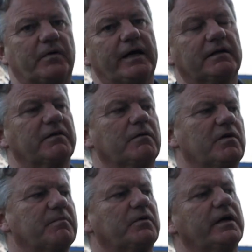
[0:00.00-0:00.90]
proud of it, and
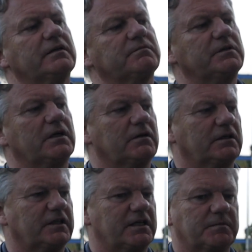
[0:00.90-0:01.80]
we're proud to, you know,
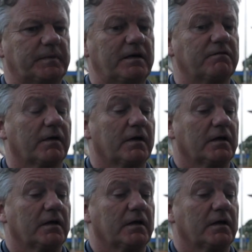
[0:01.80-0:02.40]
like I say, to play